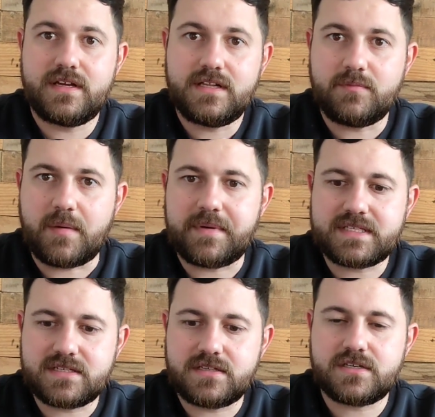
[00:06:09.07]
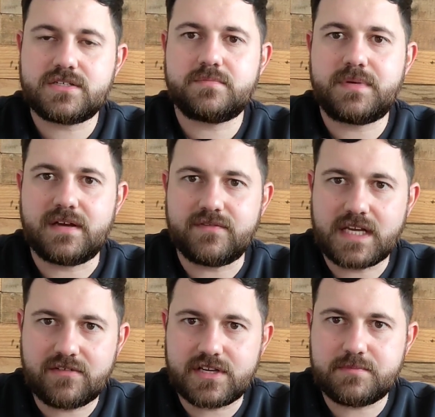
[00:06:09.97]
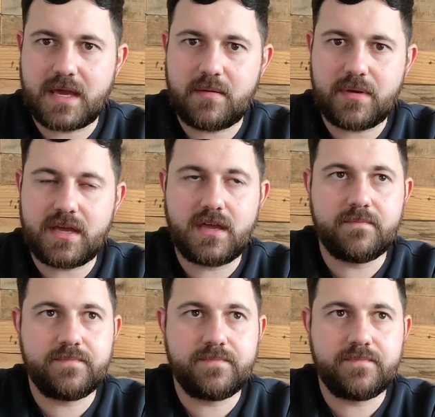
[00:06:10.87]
a bit of bitterness, a bit of licorice maybe.